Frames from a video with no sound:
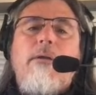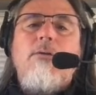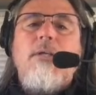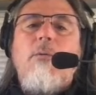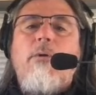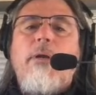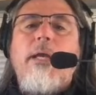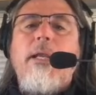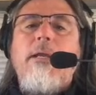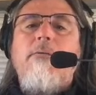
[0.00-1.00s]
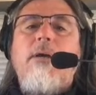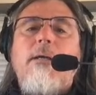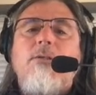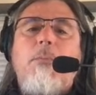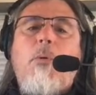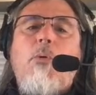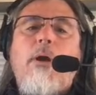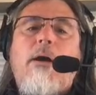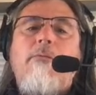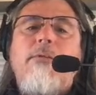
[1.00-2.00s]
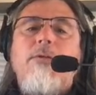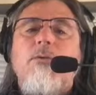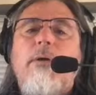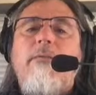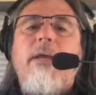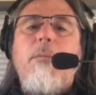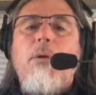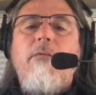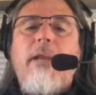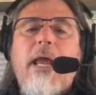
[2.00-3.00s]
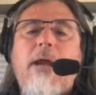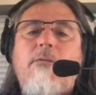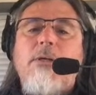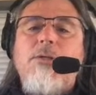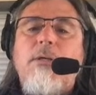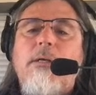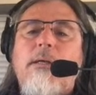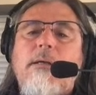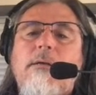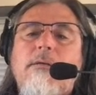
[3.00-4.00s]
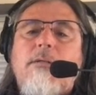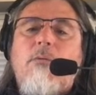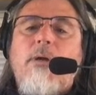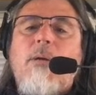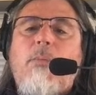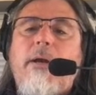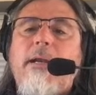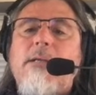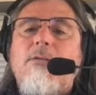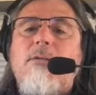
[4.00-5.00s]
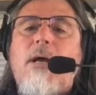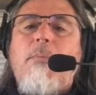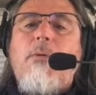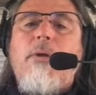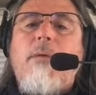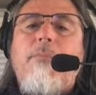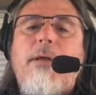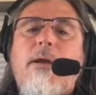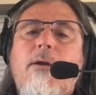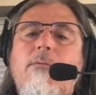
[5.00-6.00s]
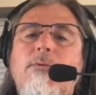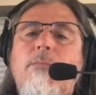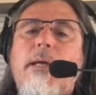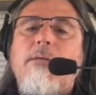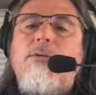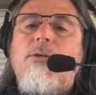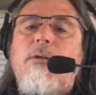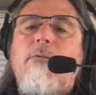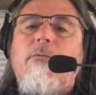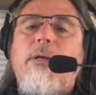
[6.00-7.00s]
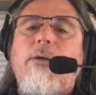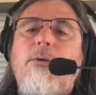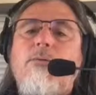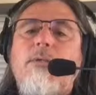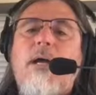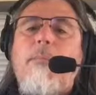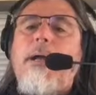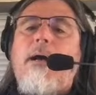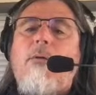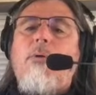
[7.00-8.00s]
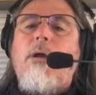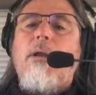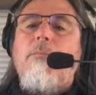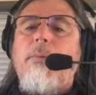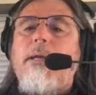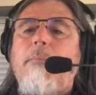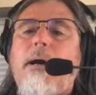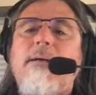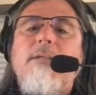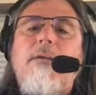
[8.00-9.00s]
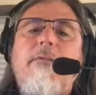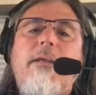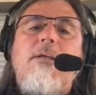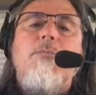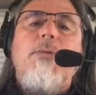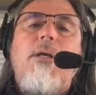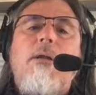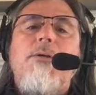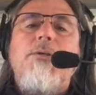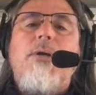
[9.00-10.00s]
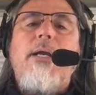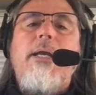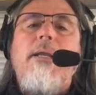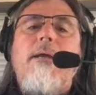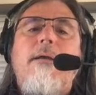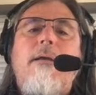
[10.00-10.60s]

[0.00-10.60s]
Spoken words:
You see we're getting support off this 12-day moving average. So we're going to bring that stop on up there. So make sure that if we do stop out, we're going to be positive in this particular trade.